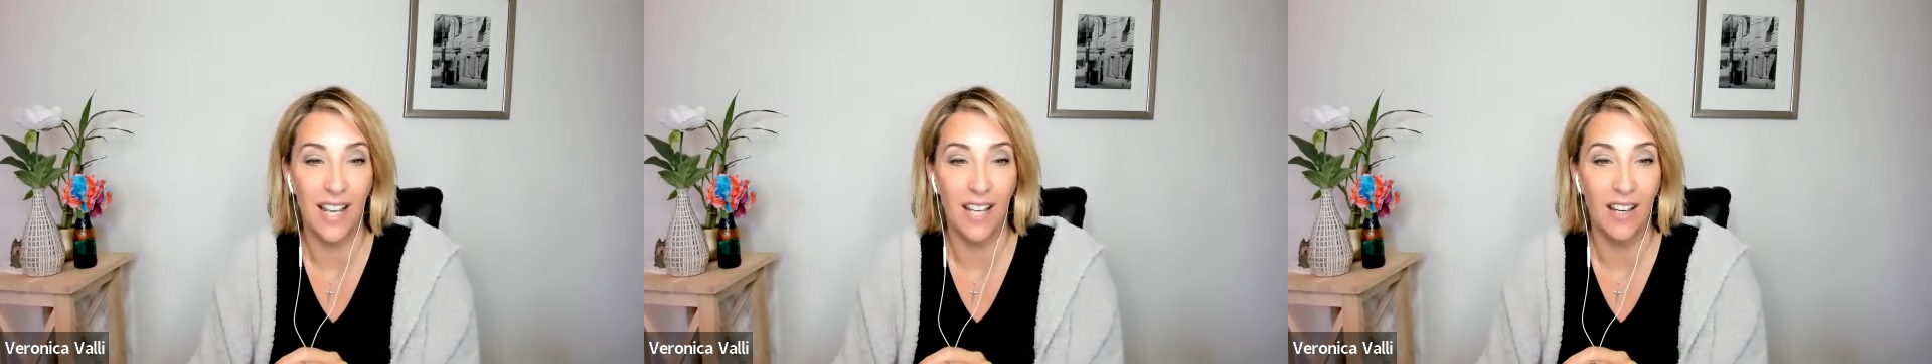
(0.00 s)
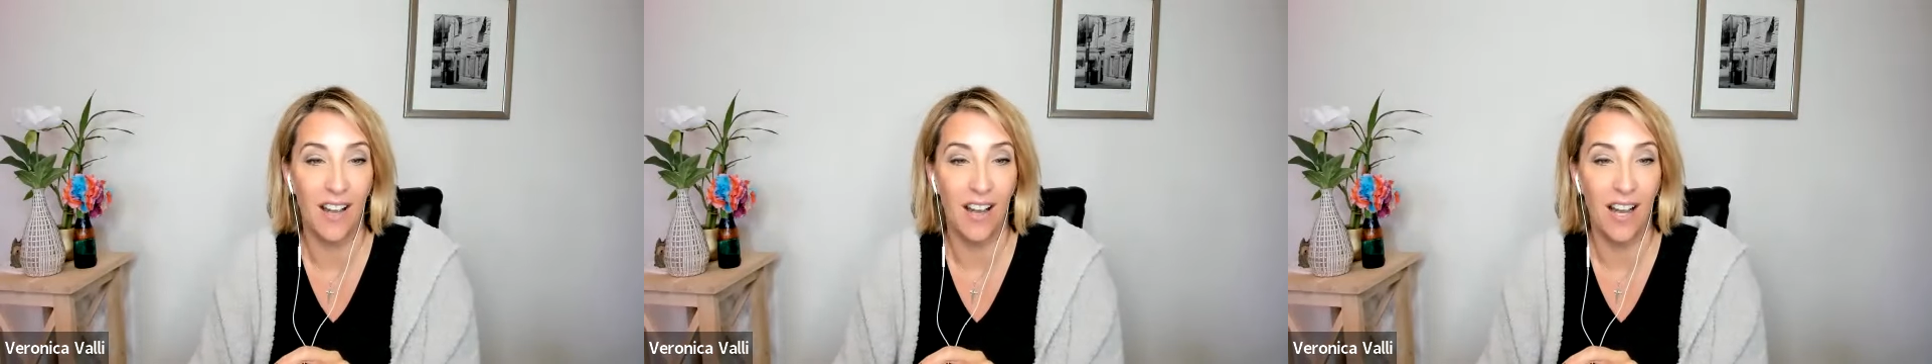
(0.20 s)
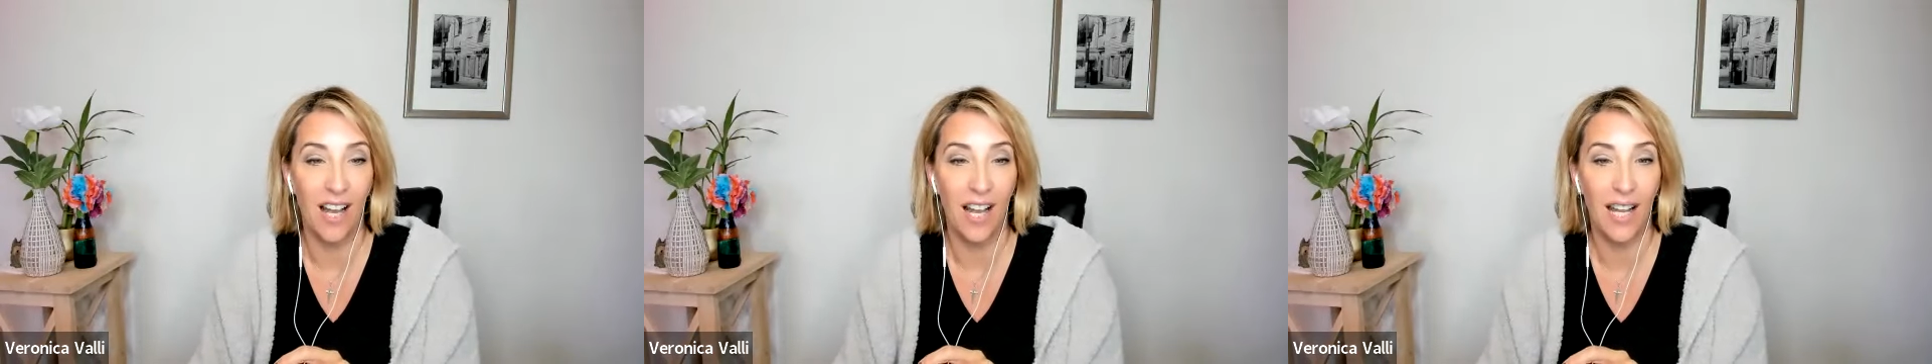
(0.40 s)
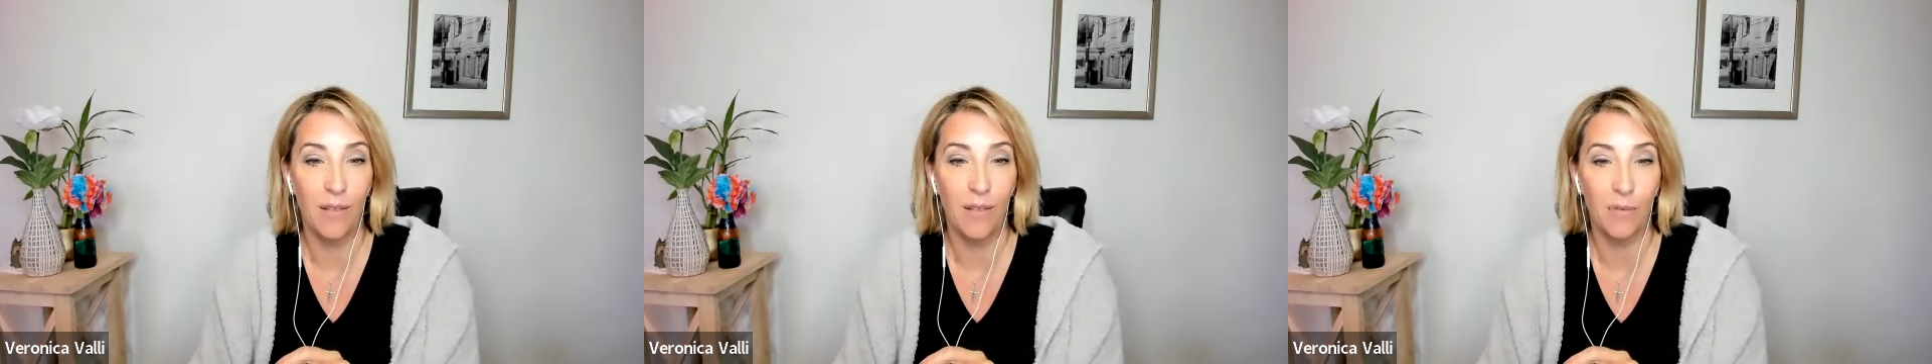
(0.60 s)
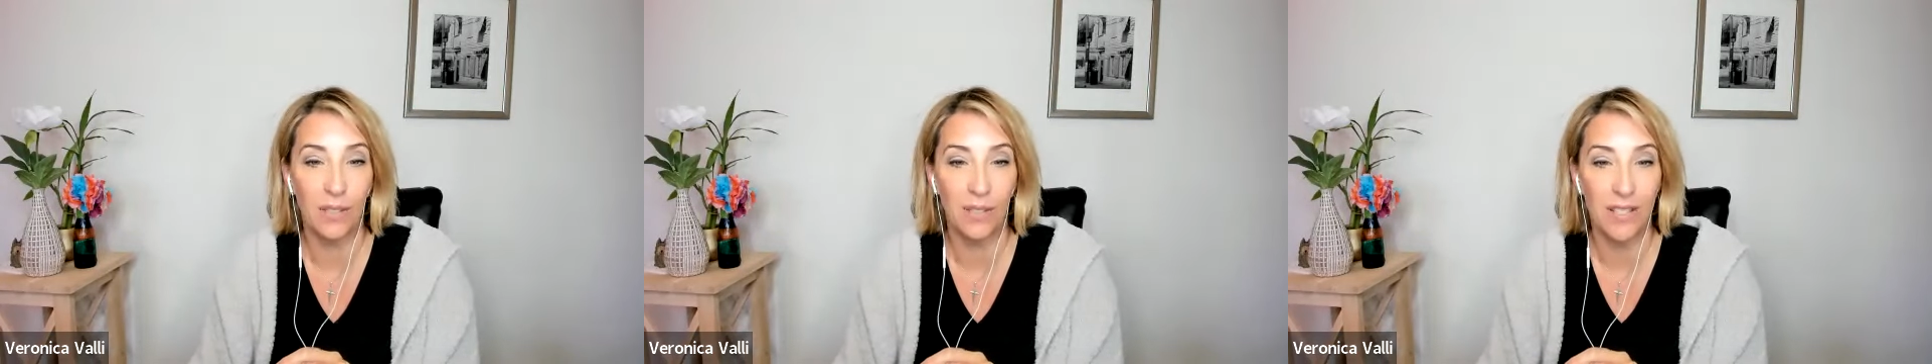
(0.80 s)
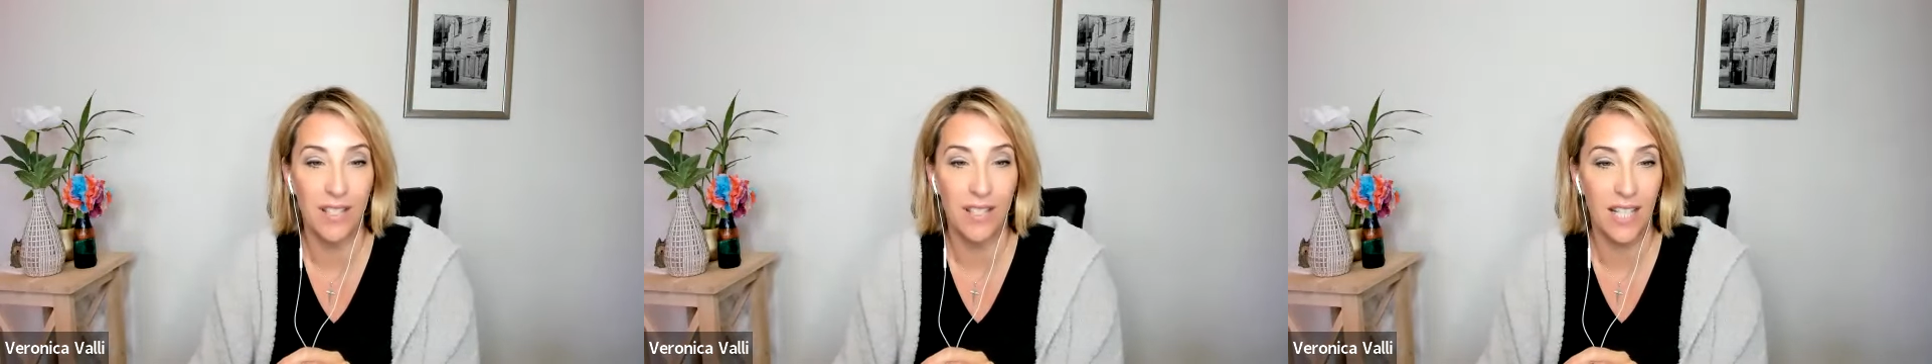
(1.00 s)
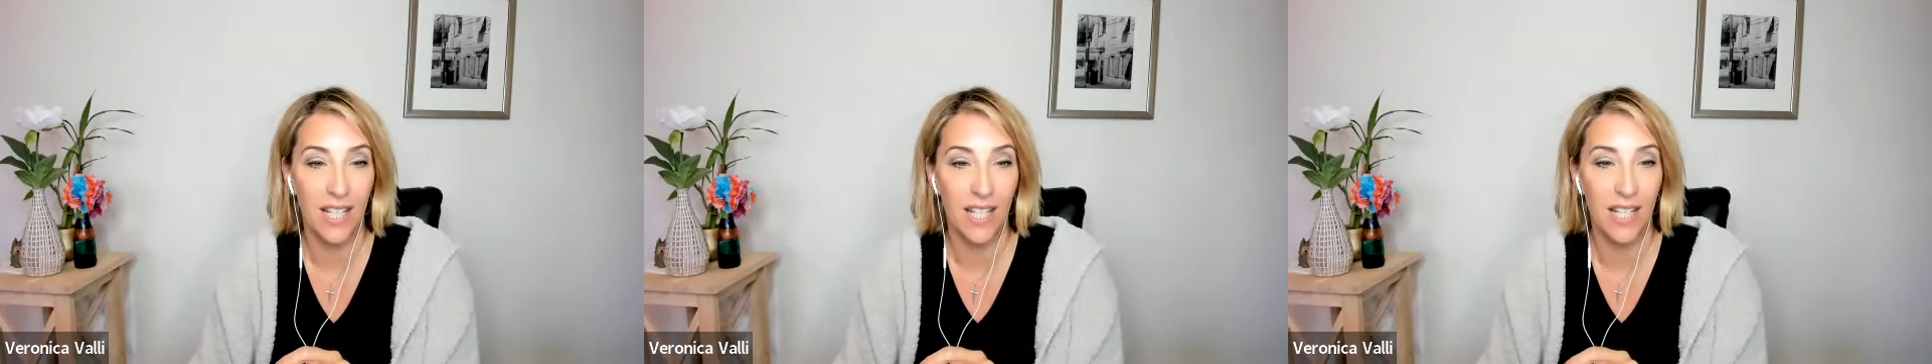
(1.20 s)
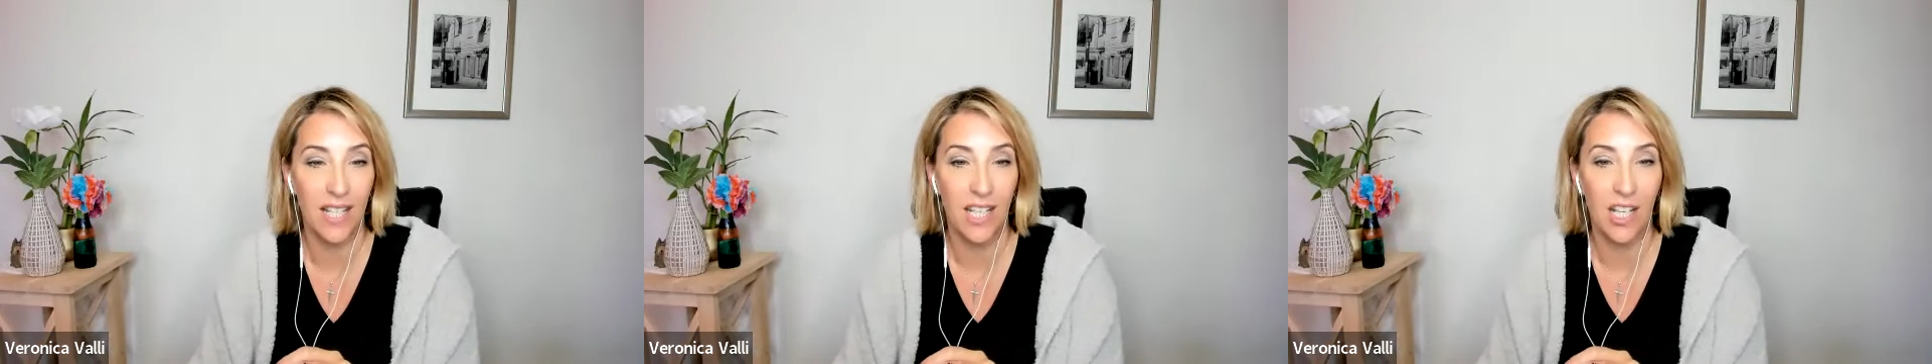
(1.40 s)
And I will
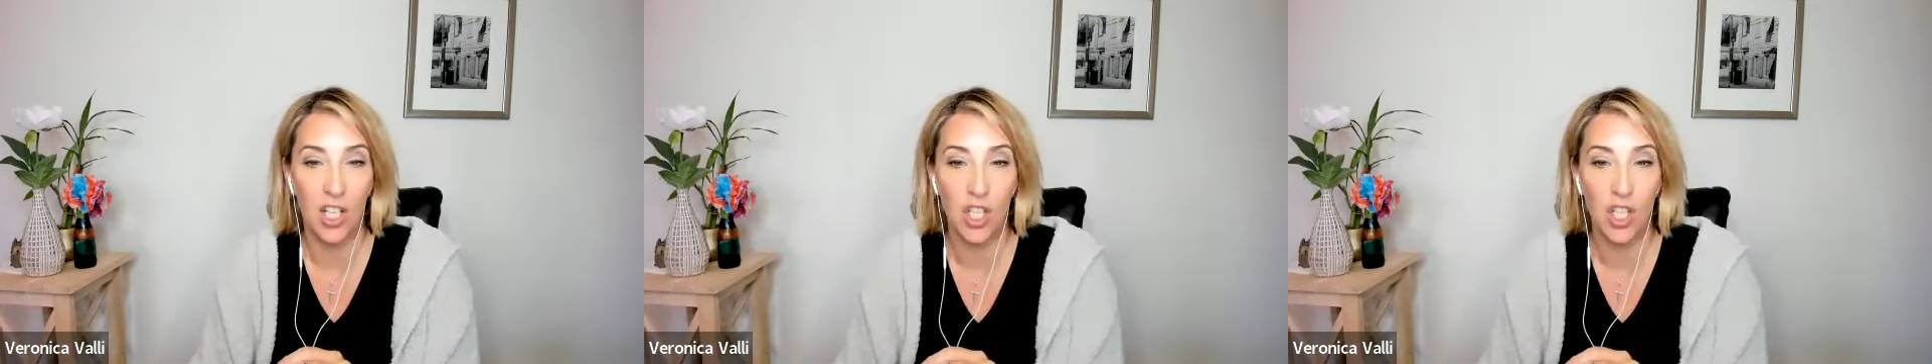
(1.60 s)
see